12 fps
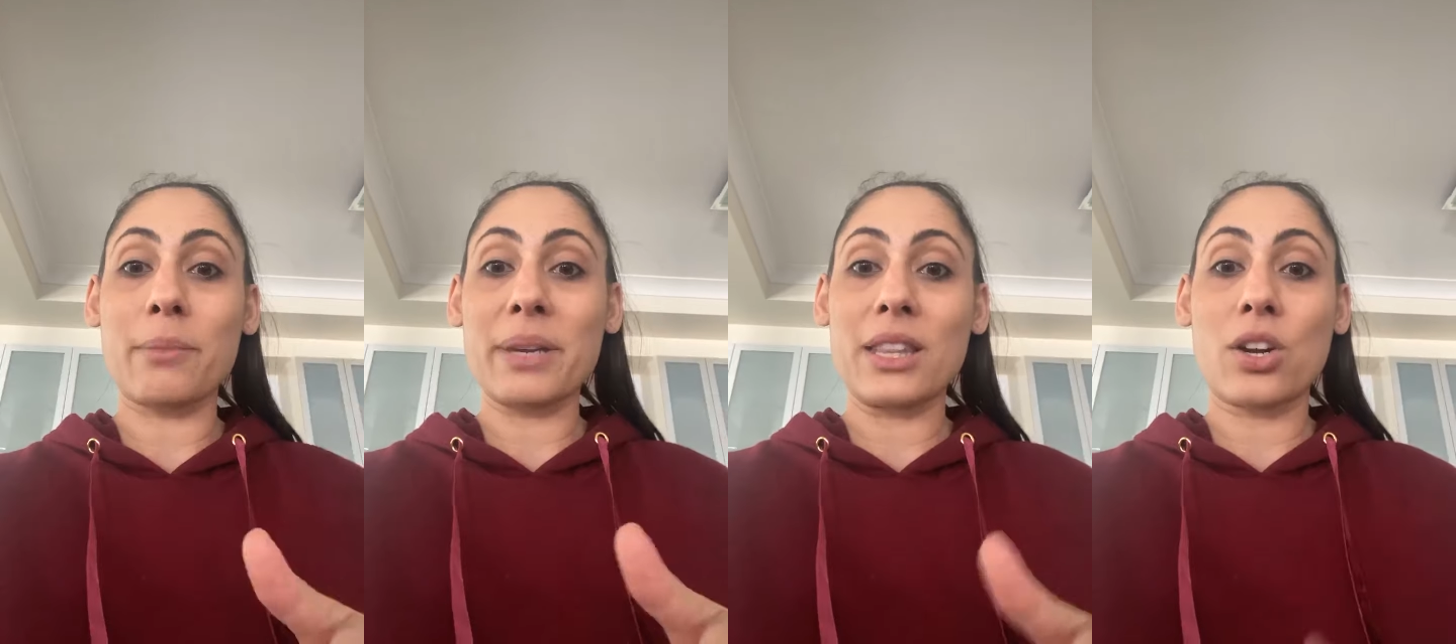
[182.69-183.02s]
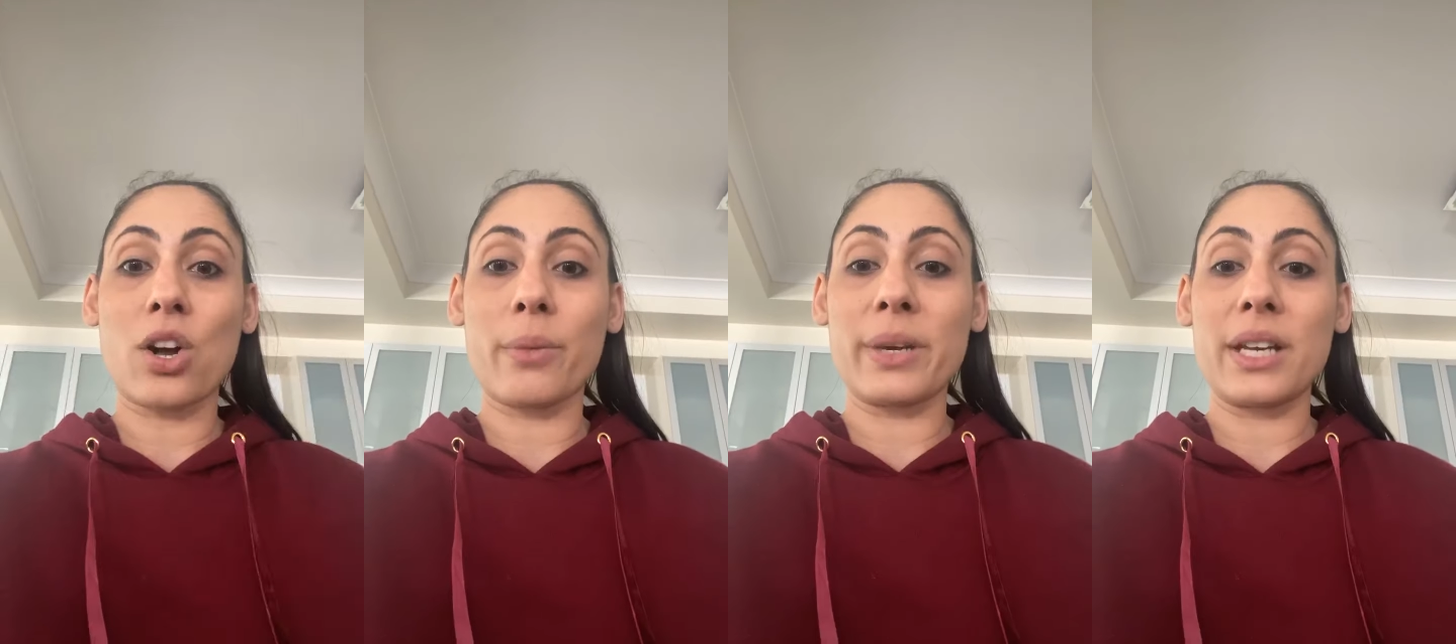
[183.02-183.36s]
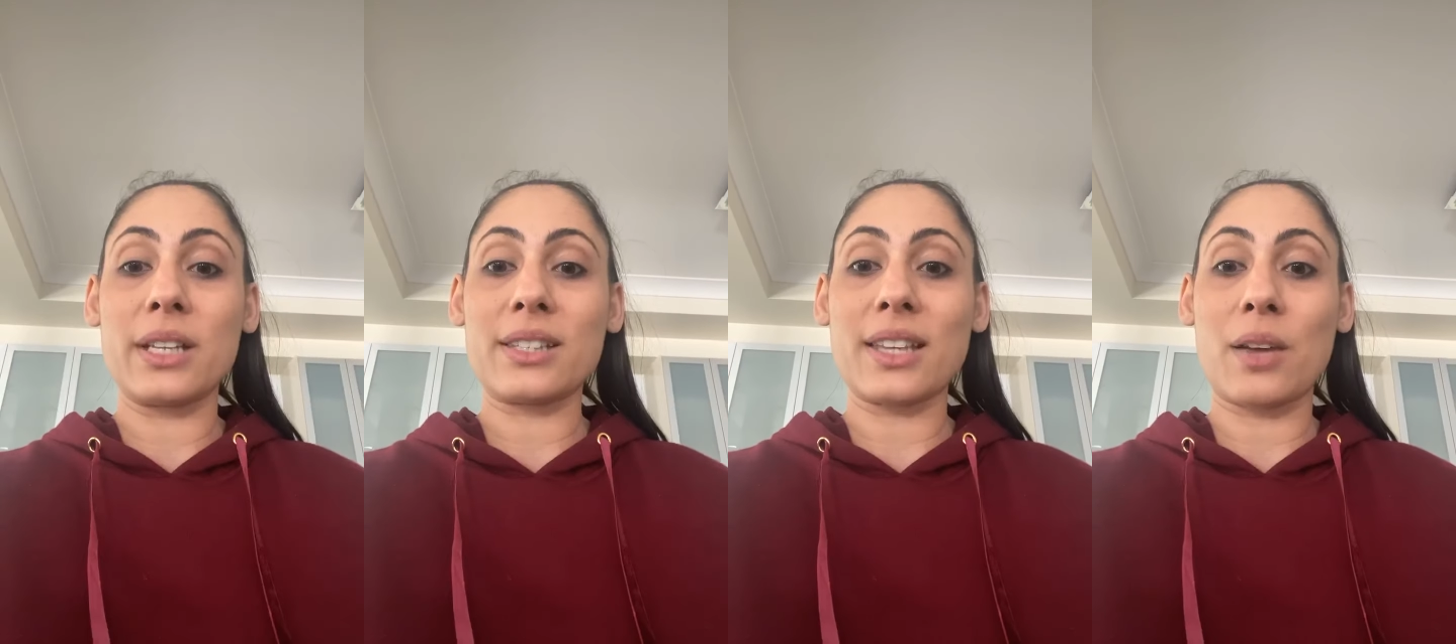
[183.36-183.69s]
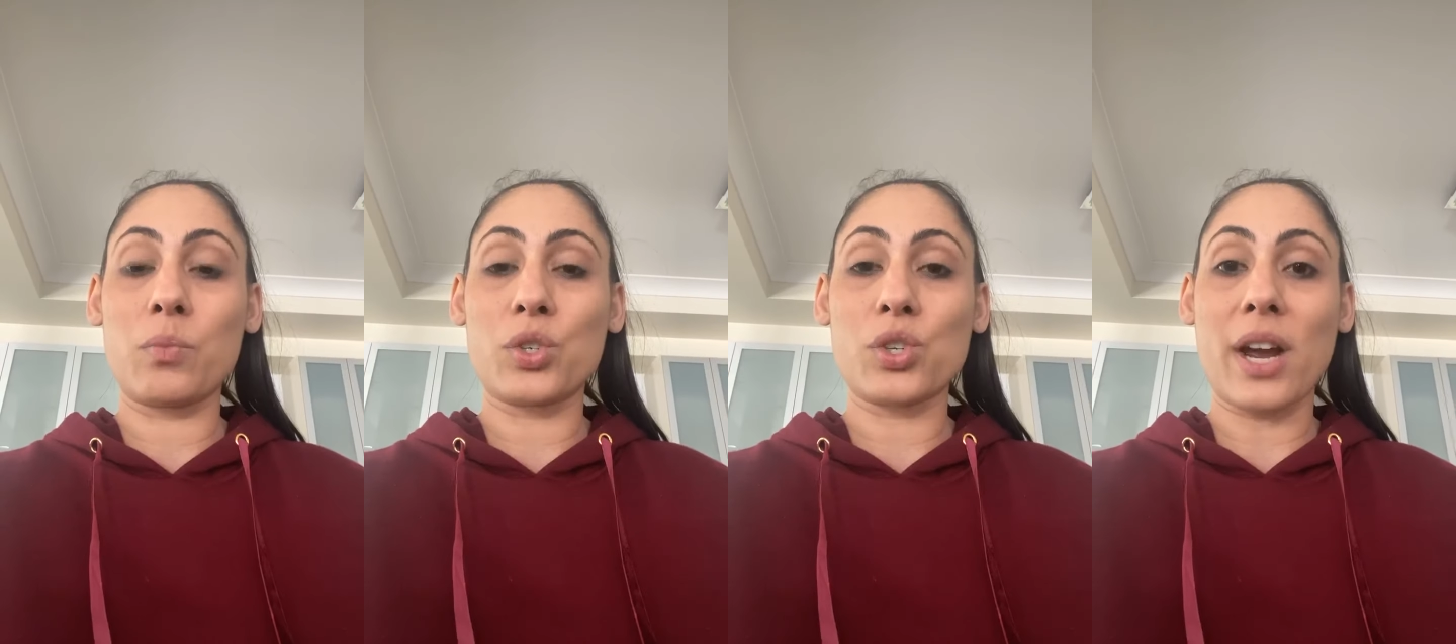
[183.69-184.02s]
the comments
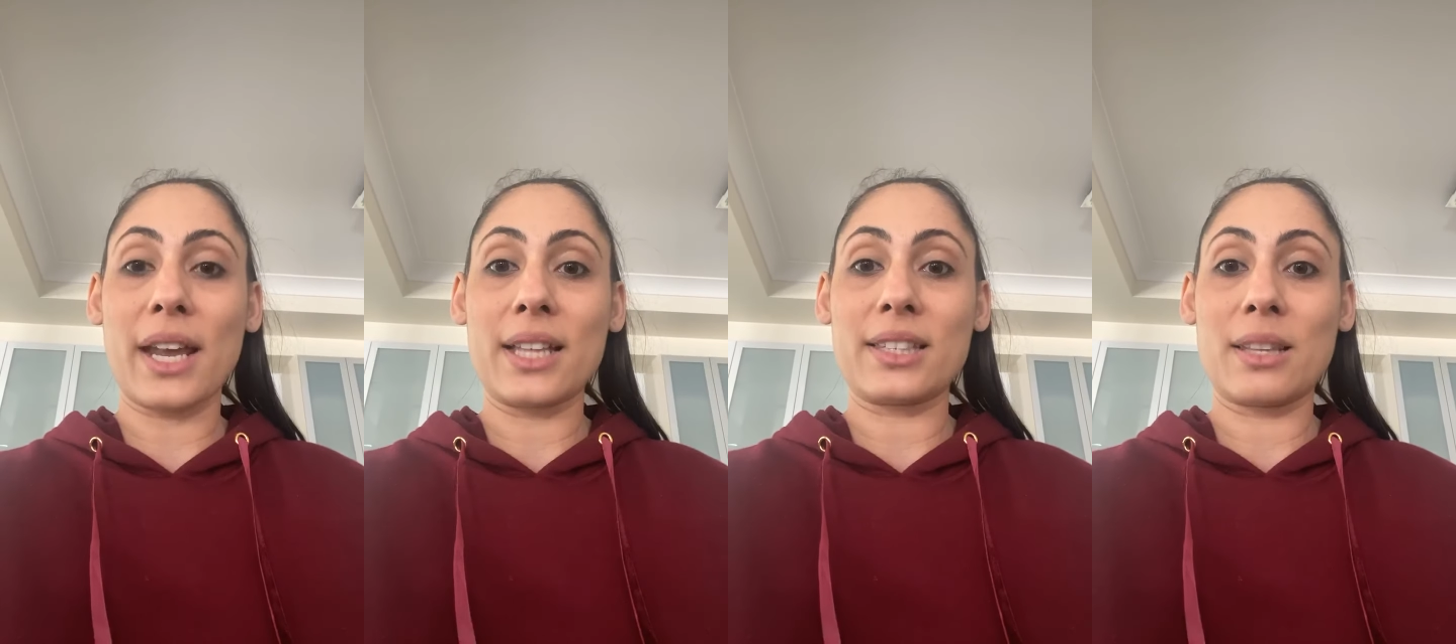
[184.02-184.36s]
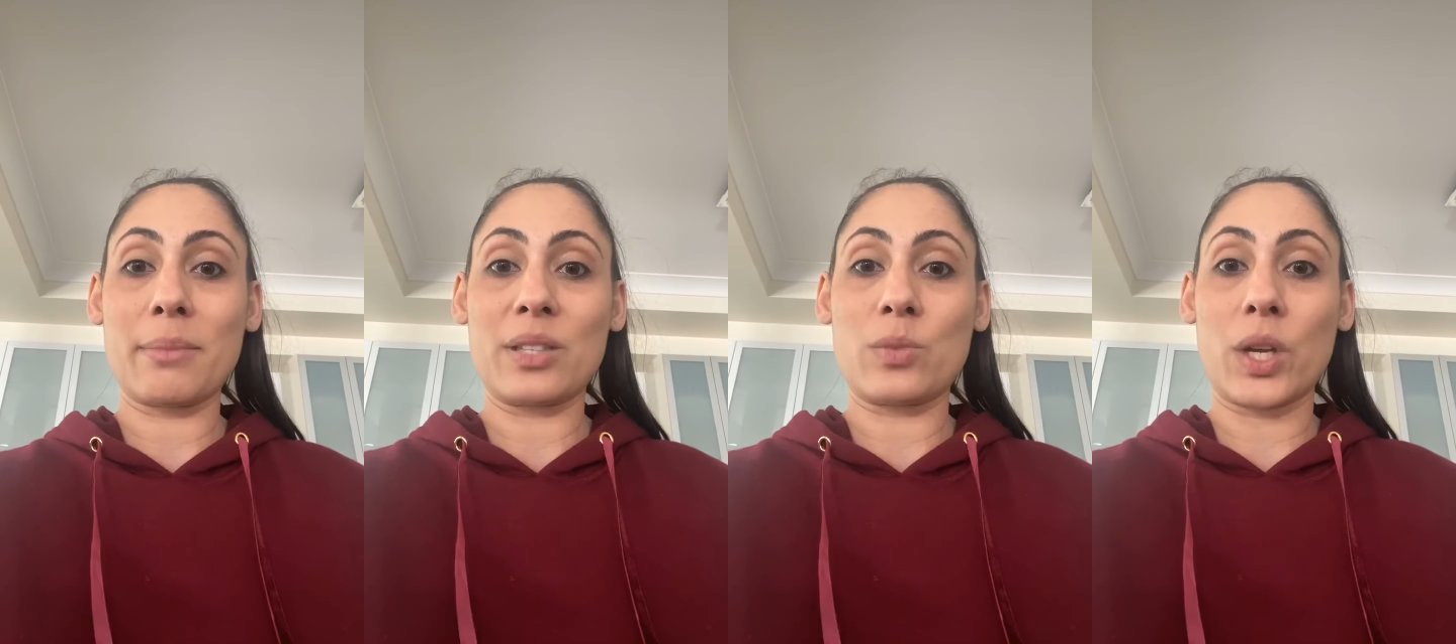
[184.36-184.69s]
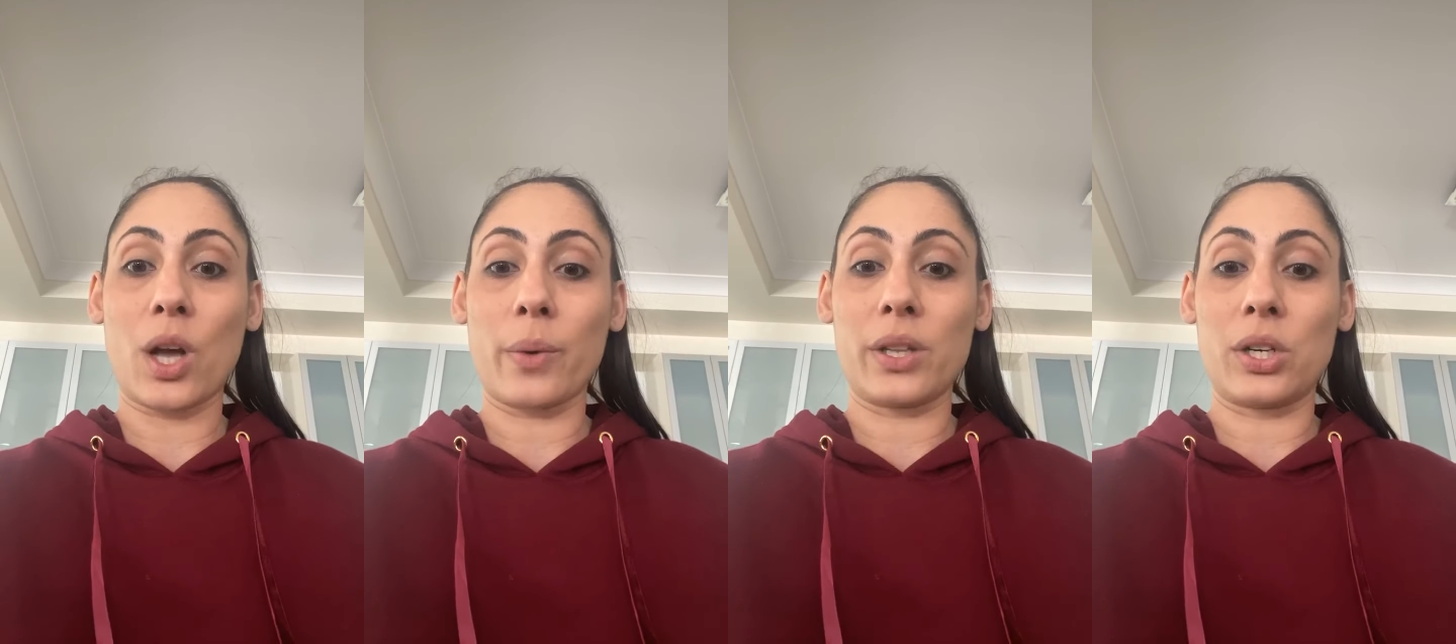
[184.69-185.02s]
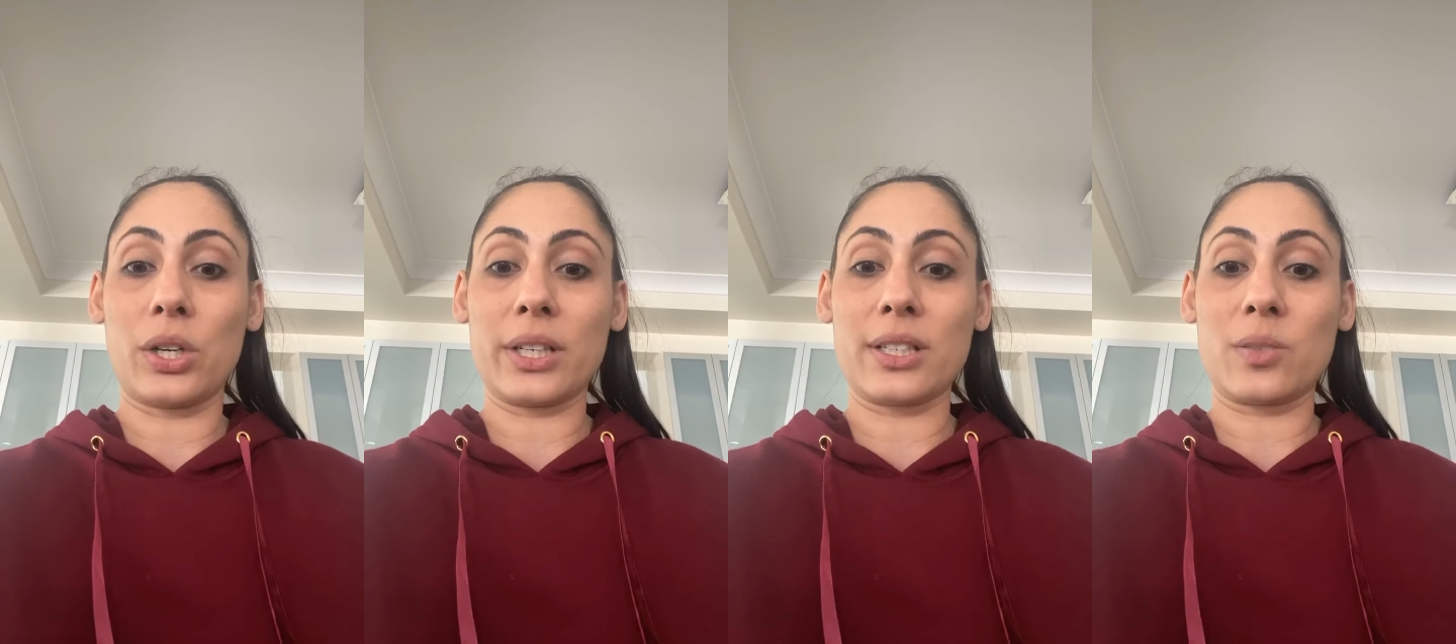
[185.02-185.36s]
and we'll try and answer them as we go
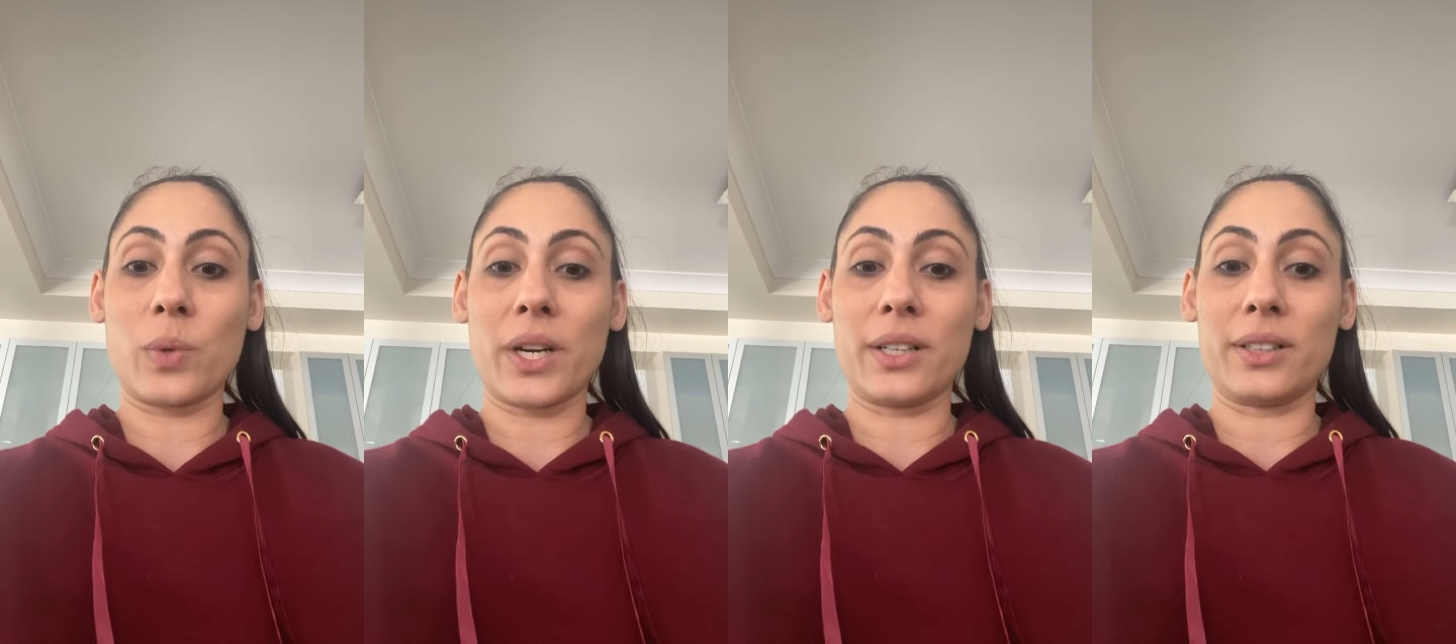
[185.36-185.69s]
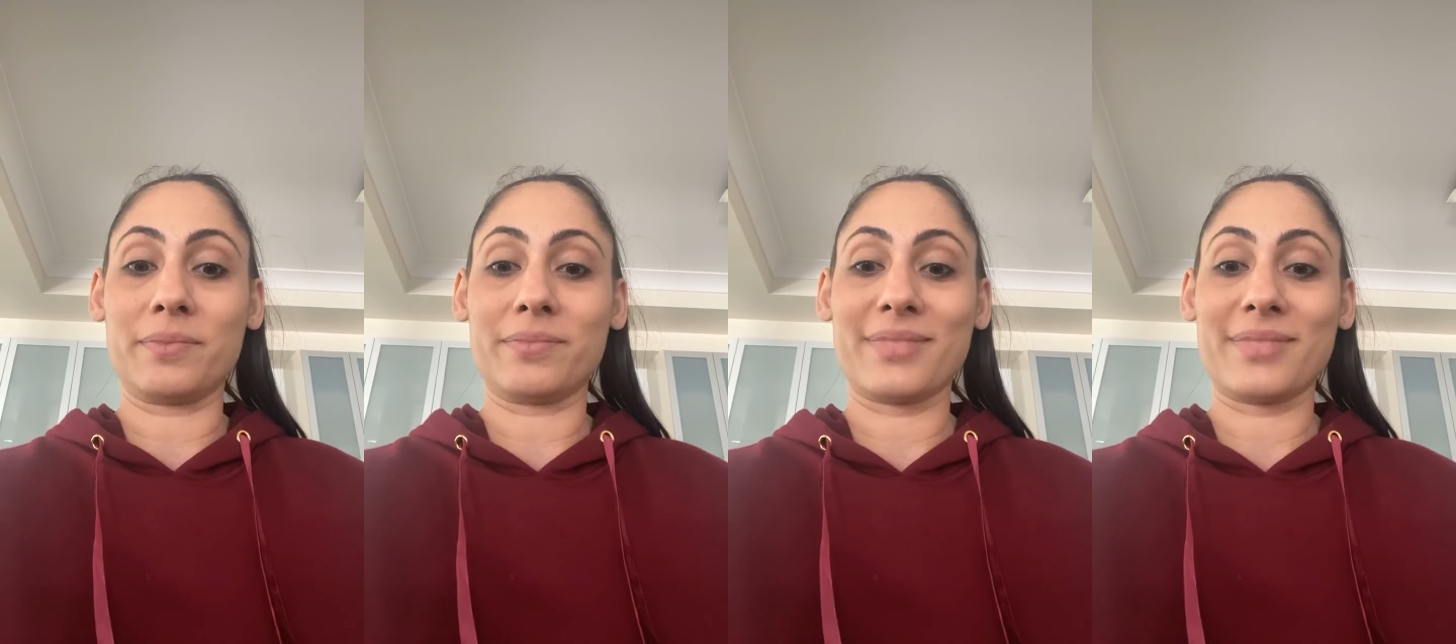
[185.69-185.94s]
along as well.